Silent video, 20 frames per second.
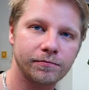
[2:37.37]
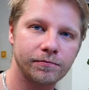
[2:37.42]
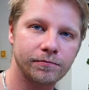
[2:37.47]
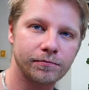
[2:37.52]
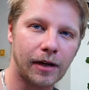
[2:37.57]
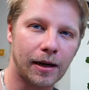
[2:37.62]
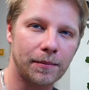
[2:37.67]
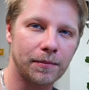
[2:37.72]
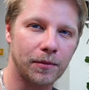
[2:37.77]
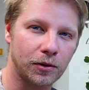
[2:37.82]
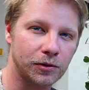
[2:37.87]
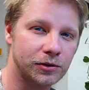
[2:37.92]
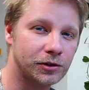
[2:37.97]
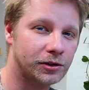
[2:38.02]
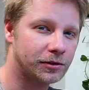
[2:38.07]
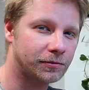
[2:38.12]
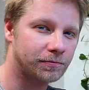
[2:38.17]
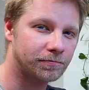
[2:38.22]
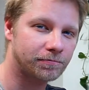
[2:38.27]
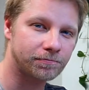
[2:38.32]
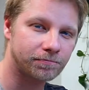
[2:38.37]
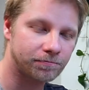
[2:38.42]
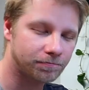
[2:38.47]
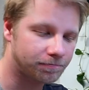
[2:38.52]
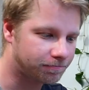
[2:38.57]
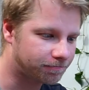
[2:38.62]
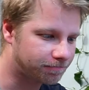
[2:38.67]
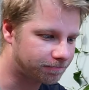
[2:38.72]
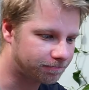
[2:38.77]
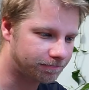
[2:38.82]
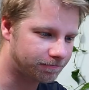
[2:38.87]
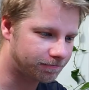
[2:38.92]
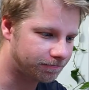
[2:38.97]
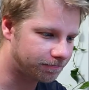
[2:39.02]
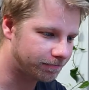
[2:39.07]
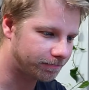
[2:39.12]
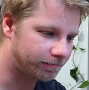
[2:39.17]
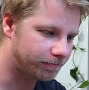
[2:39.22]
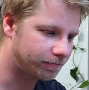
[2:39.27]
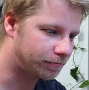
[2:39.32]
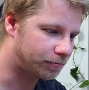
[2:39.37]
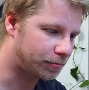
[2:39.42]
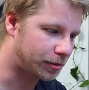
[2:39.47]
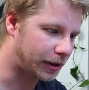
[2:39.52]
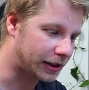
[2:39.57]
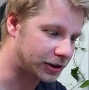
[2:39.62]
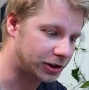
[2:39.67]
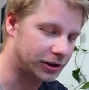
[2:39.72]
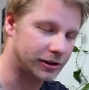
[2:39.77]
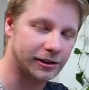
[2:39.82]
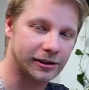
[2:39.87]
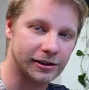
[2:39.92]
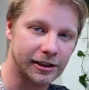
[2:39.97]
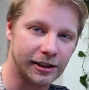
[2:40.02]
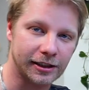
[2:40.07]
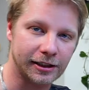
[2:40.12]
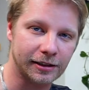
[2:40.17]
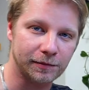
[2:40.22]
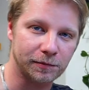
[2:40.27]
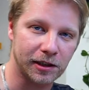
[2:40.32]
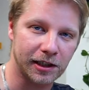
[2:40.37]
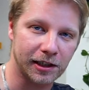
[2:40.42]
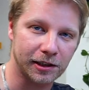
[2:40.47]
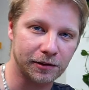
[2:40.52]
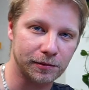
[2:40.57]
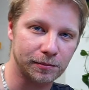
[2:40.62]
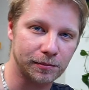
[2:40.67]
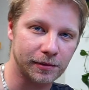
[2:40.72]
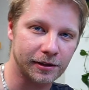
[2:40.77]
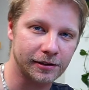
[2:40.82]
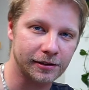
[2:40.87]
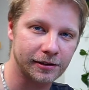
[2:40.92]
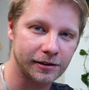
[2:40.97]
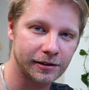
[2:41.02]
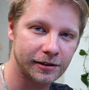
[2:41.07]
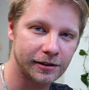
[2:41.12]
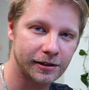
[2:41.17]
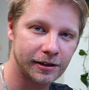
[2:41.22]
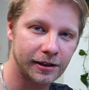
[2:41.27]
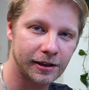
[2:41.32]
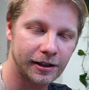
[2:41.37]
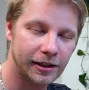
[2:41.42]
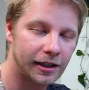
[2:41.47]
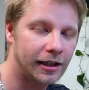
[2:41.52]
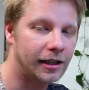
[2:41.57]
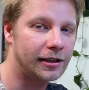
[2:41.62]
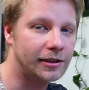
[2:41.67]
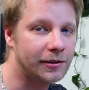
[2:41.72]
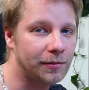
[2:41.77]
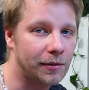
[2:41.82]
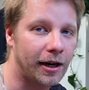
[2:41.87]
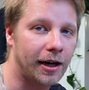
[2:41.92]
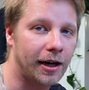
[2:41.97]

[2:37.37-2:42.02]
my most precious thing in my equipment, it's my